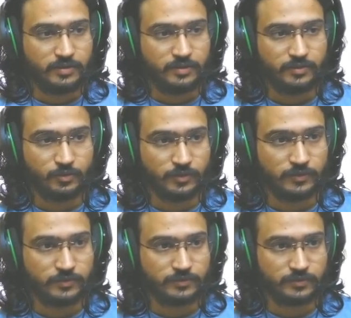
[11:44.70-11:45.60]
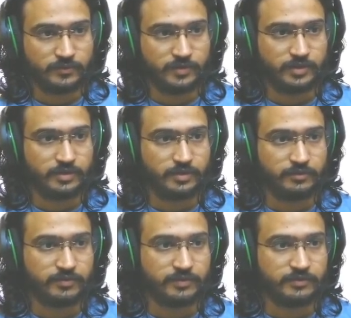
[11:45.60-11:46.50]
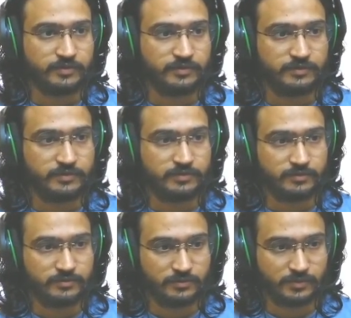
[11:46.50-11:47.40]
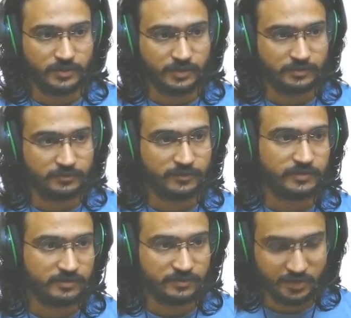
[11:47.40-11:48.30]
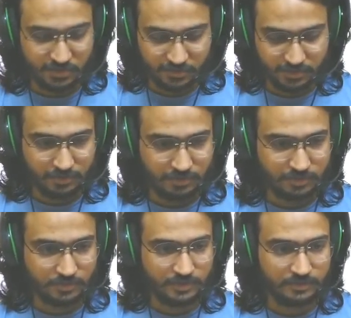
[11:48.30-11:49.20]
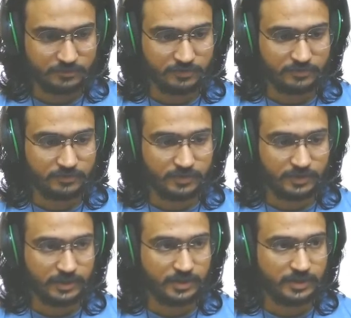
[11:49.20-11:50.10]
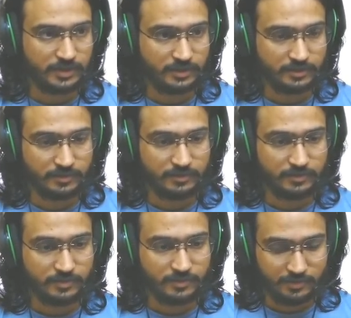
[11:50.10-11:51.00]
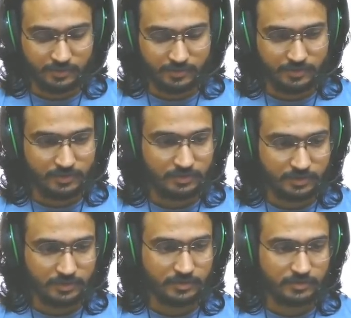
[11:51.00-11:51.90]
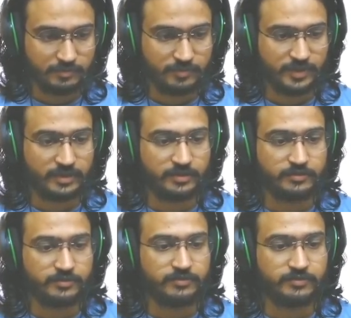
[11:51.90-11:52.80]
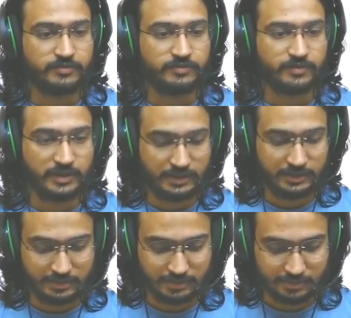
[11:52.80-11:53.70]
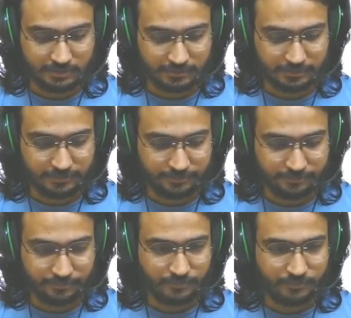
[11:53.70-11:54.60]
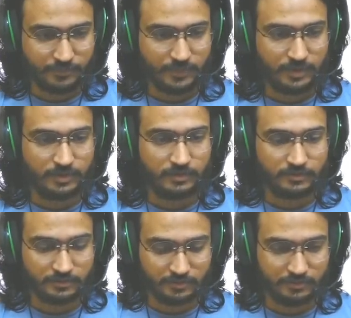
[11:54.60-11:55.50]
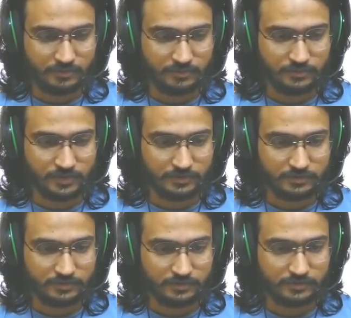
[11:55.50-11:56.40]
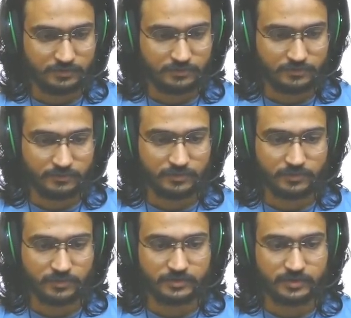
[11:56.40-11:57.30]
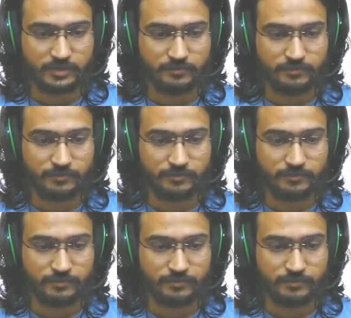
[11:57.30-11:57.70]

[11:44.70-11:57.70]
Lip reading: Cool. So if I refresh this, only these files are changing. Let's also add the package saying install Jest for testing.